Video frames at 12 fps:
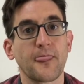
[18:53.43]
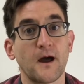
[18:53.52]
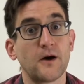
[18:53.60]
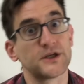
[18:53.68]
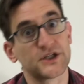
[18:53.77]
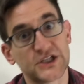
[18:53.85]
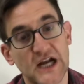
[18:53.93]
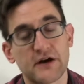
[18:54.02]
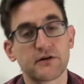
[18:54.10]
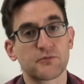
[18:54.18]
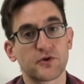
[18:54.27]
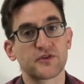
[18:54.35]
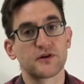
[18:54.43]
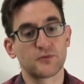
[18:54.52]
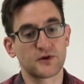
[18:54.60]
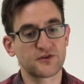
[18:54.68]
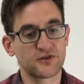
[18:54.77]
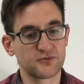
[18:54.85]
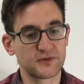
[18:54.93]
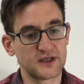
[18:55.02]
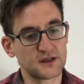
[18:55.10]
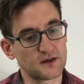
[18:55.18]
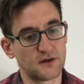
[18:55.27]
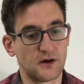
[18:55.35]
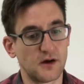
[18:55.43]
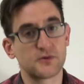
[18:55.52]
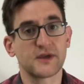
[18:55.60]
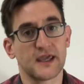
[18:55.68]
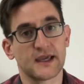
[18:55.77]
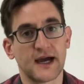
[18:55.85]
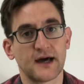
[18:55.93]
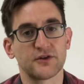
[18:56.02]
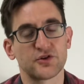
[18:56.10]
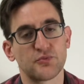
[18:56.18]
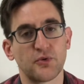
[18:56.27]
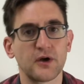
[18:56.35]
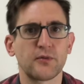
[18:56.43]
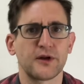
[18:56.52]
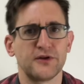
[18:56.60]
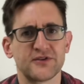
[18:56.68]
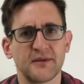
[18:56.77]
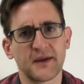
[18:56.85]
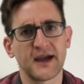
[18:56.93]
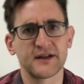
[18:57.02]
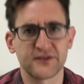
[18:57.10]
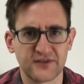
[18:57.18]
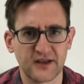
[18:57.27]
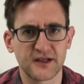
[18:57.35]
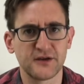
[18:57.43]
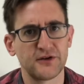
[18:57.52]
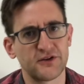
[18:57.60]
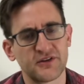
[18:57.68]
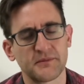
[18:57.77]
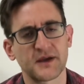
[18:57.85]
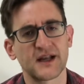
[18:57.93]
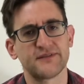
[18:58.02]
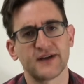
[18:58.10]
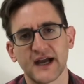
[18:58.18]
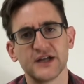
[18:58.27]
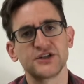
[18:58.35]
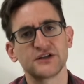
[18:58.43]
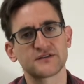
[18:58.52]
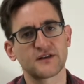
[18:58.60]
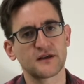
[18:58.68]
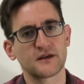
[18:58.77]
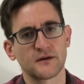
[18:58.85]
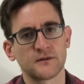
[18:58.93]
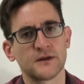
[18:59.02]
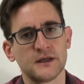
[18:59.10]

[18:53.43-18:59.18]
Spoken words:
Oh, you showered more than once a week? Oh, okay, college boy. What are you, some kind of psycho? Are you some kind of hygiene psycho?